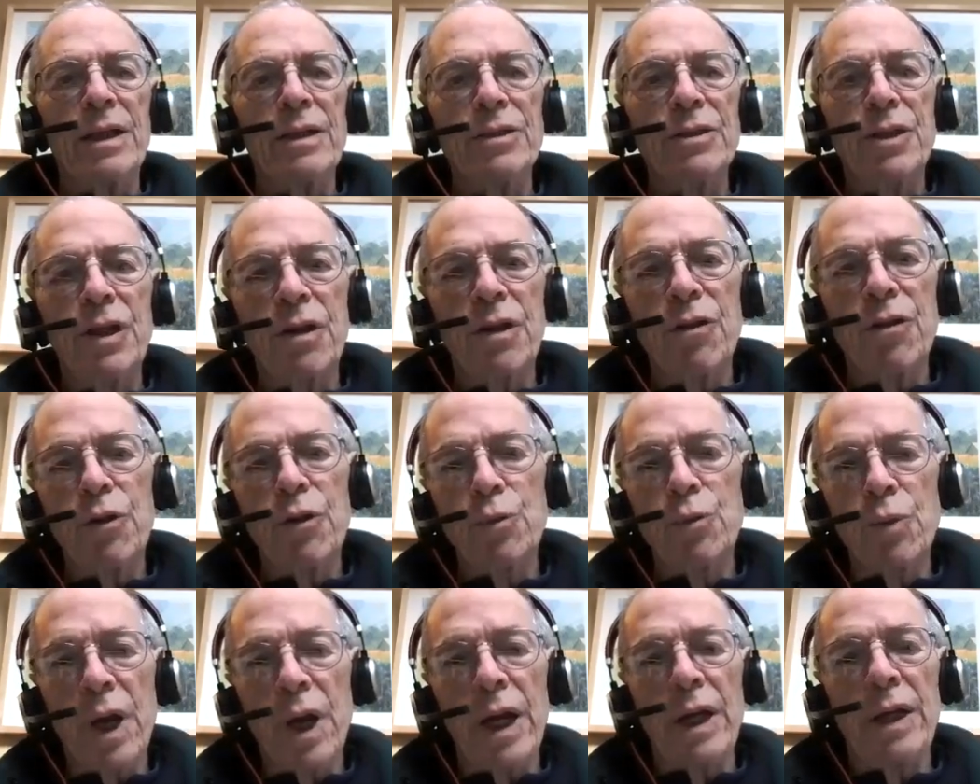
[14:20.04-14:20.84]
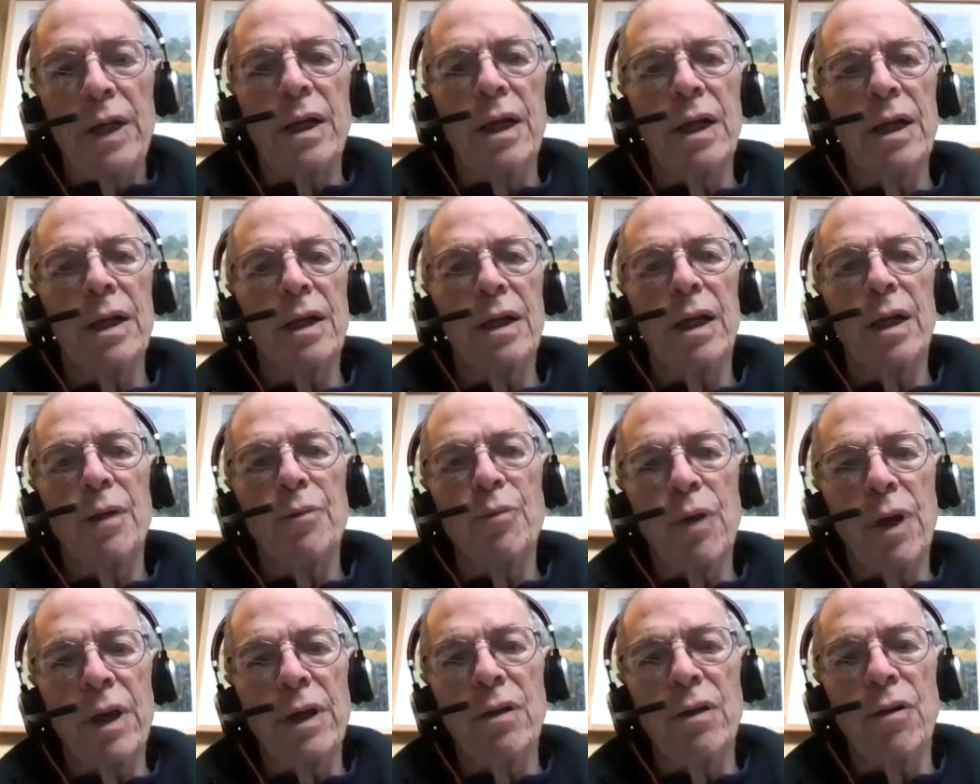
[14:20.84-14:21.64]
continue to write. I
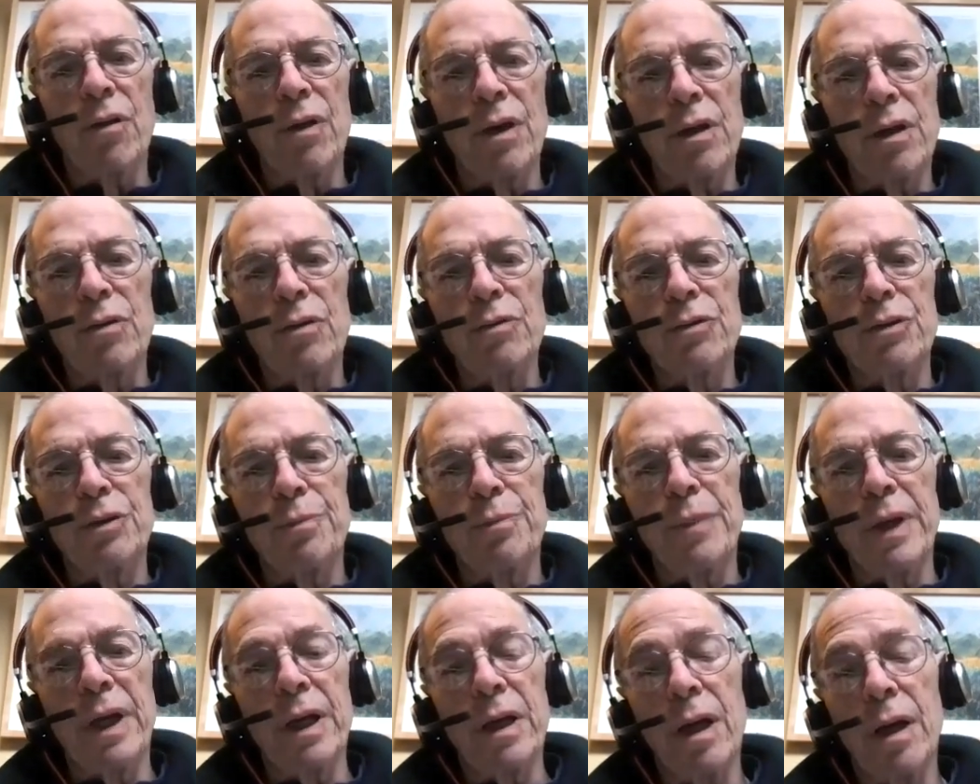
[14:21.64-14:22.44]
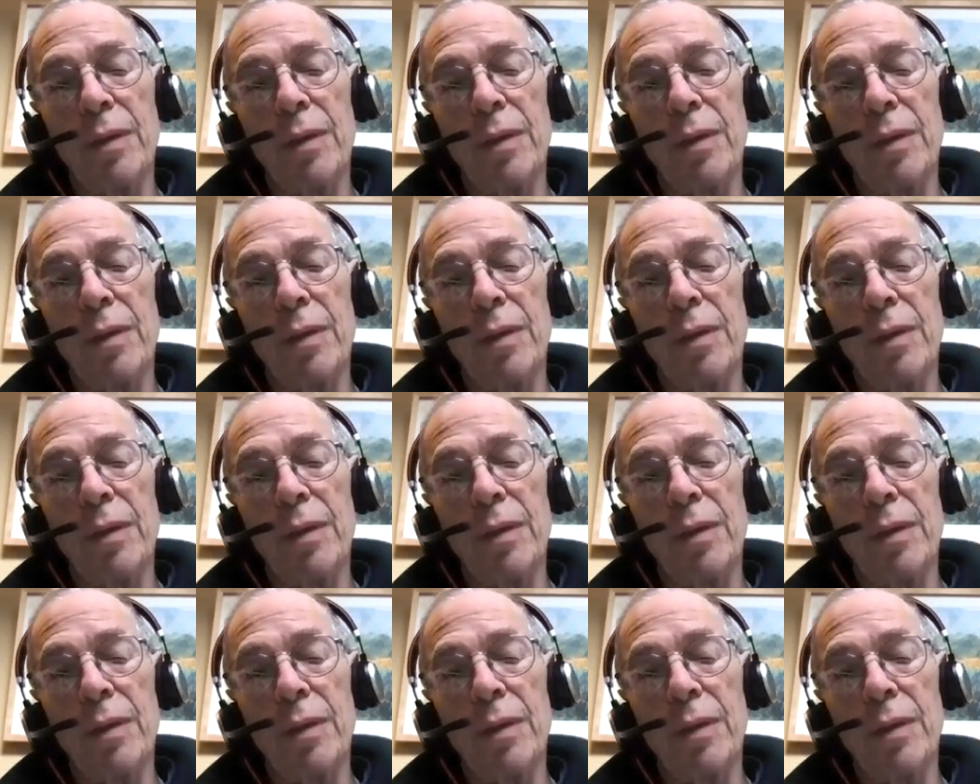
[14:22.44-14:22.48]
write articles about.